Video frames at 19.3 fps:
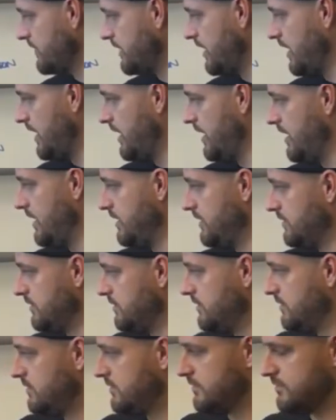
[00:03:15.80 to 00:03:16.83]
and
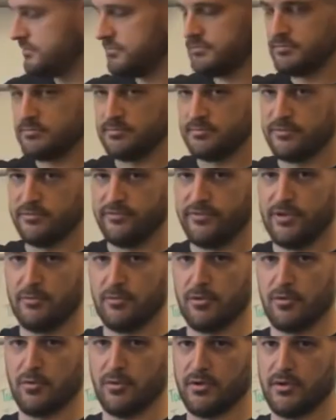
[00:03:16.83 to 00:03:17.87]
femur
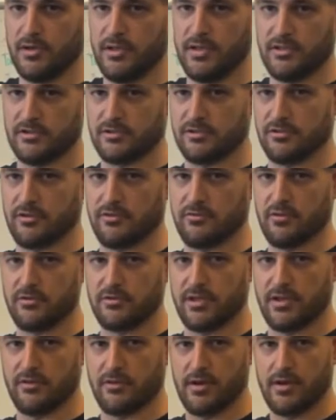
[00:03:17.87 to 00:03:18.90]
would internally
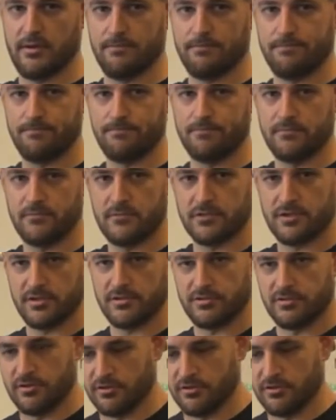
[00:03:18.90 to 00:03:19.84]
rotate, right? So as you go